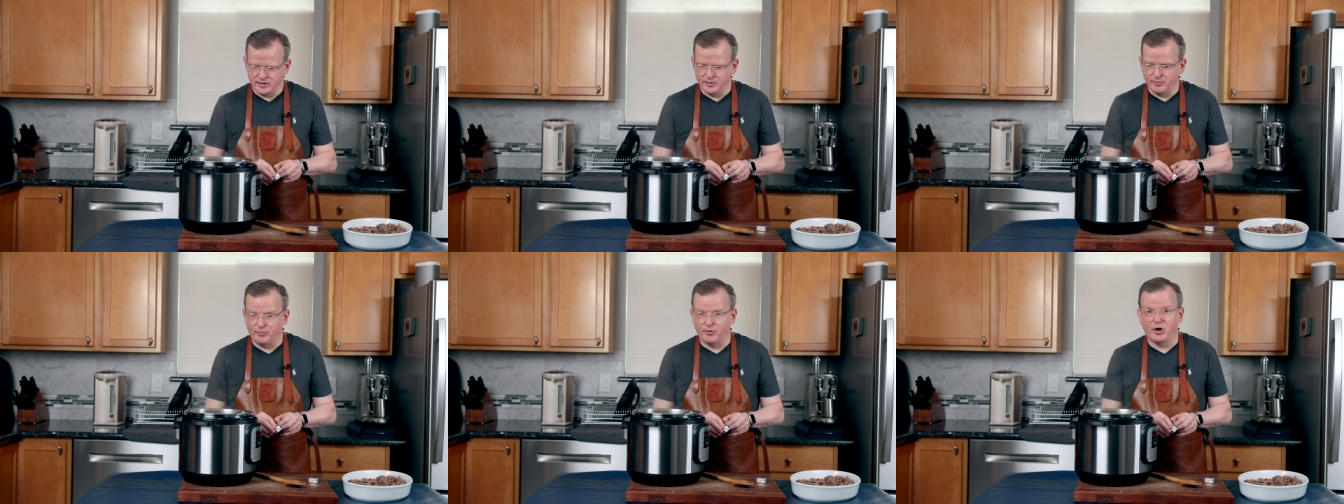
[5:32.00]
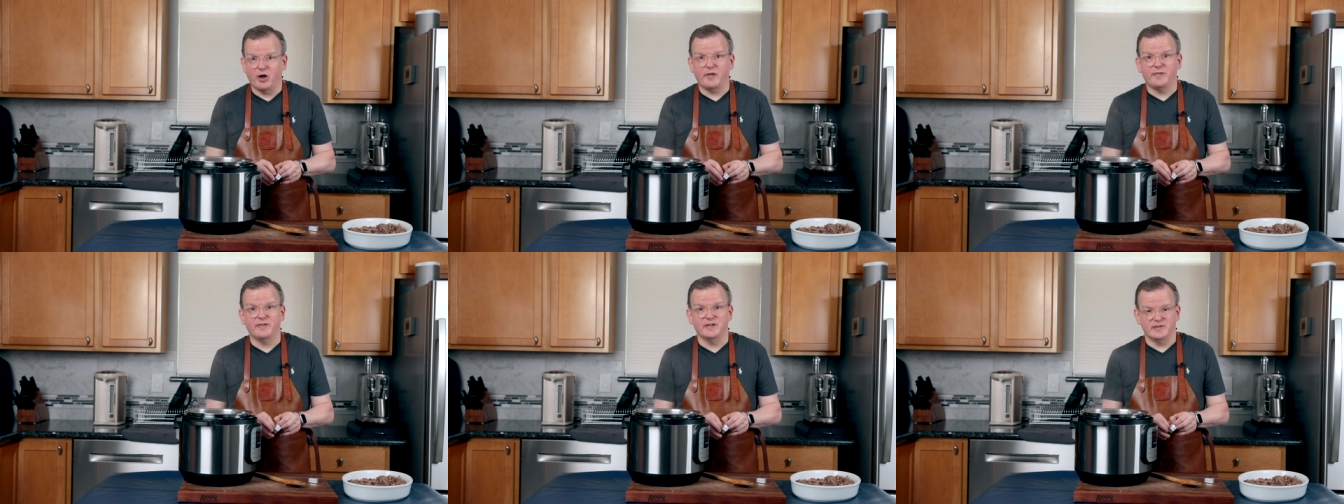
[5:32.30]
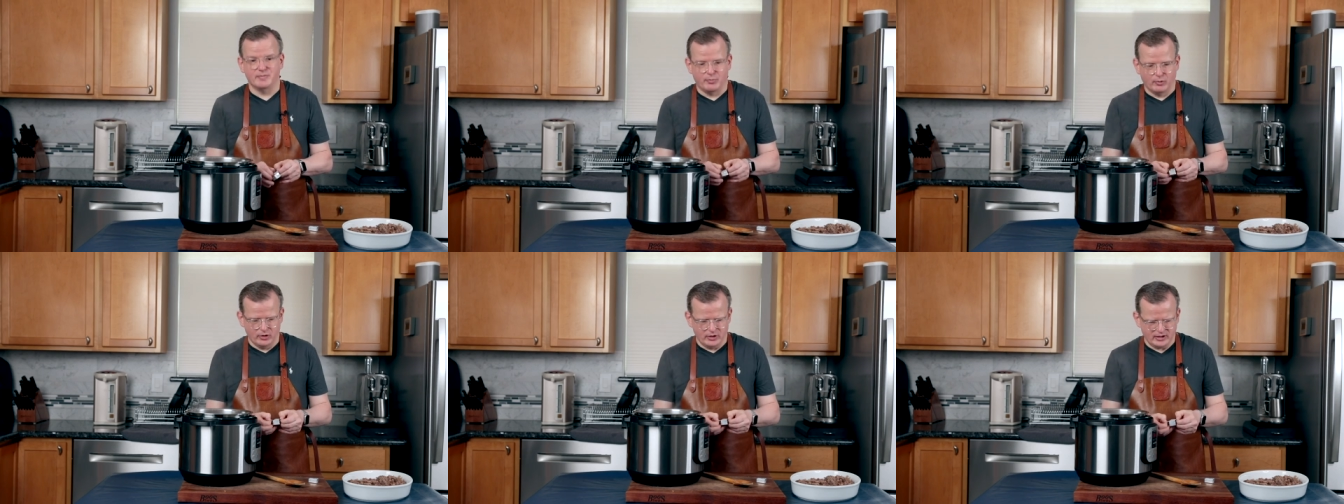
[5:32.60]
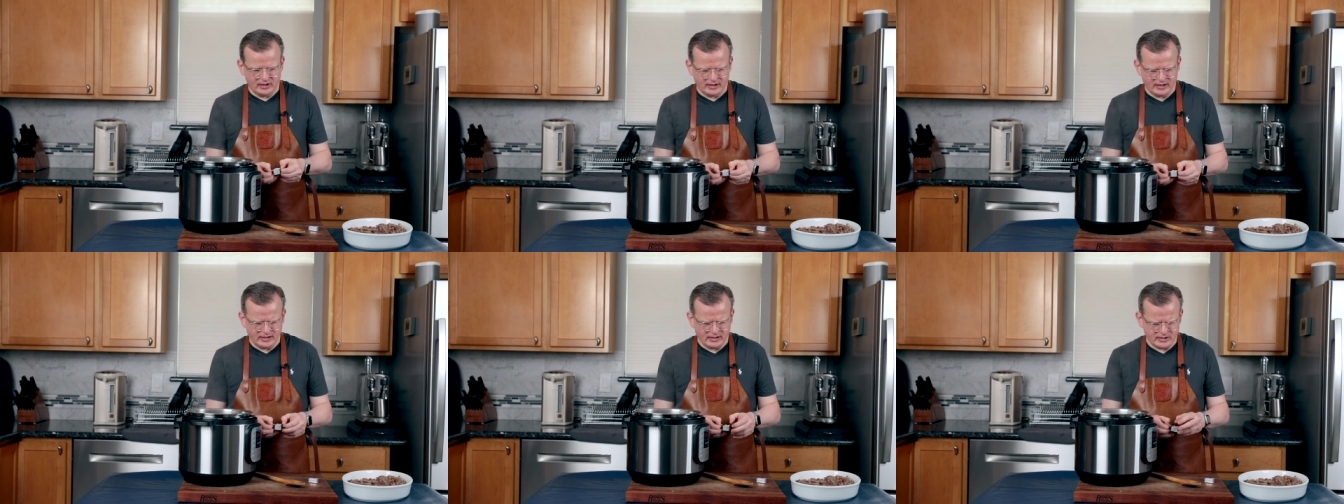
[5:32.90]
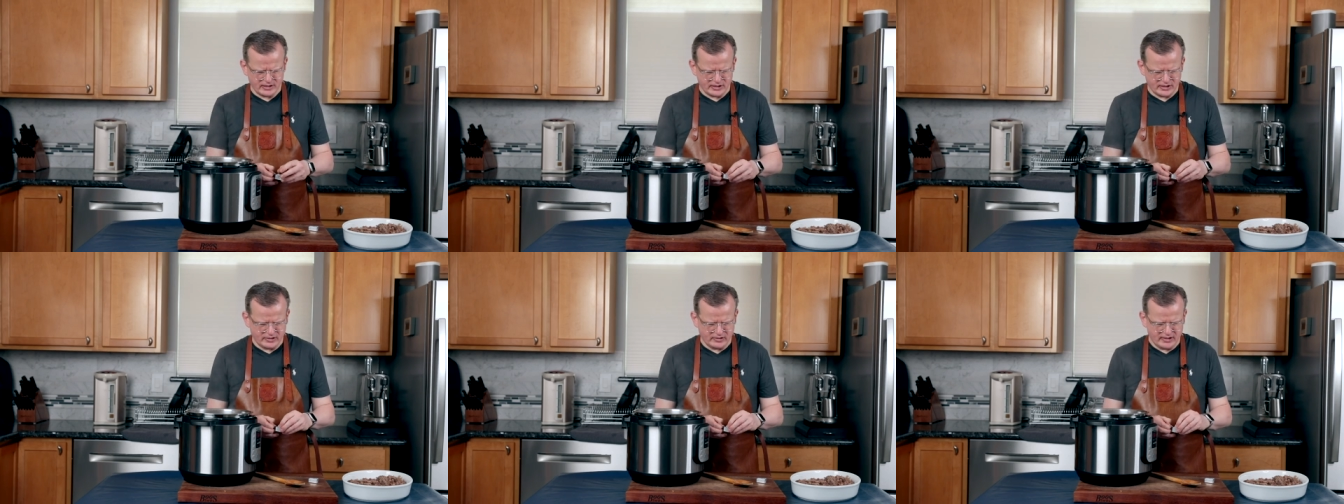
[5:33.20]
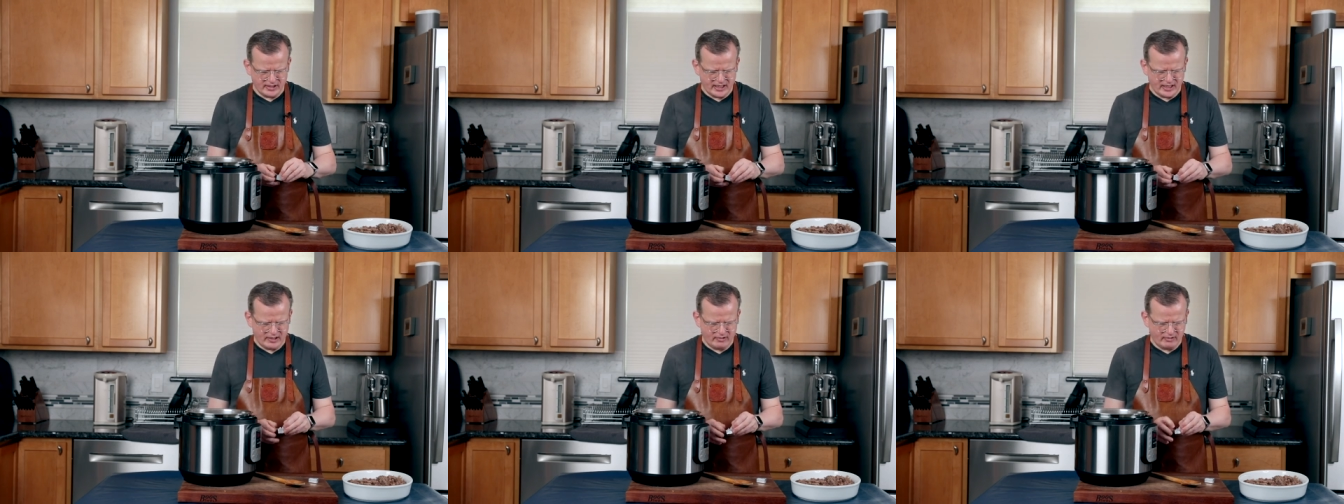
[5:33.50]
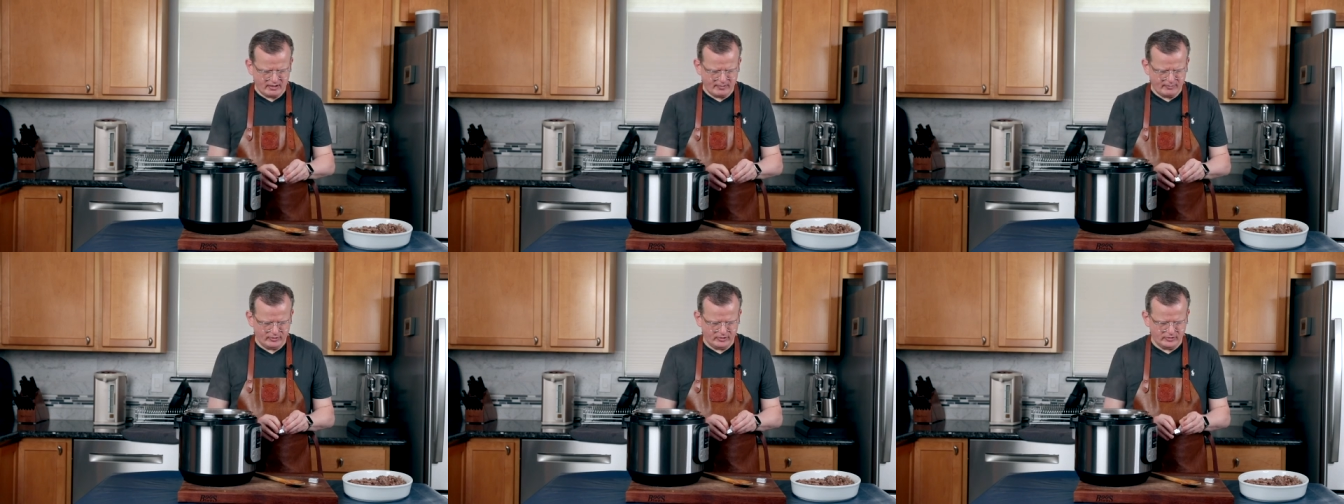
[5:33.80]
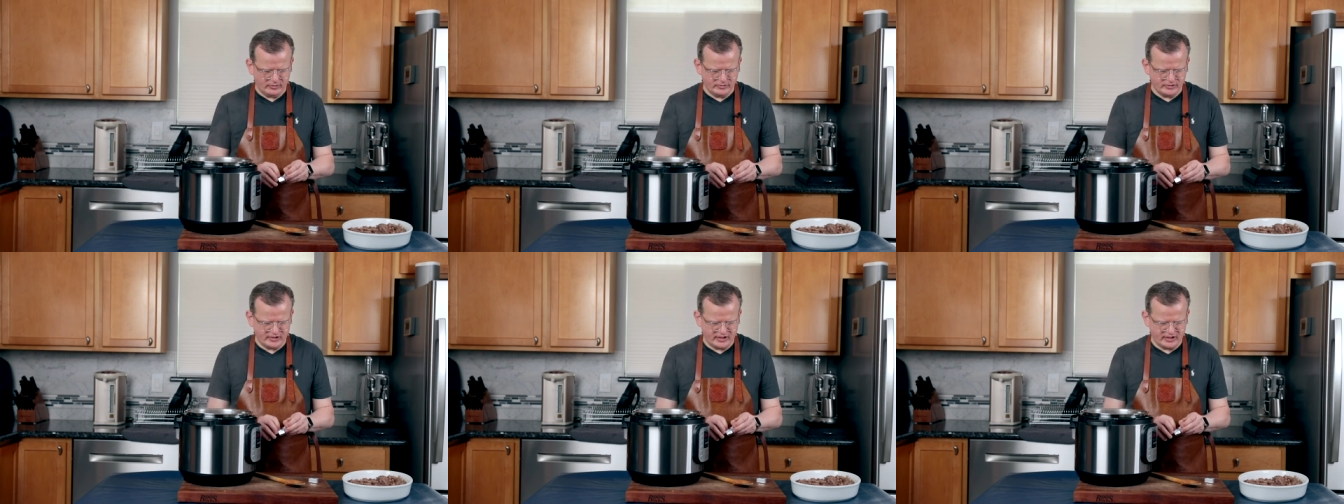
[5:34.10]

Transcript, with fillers: The broth is boiling, so now I'm going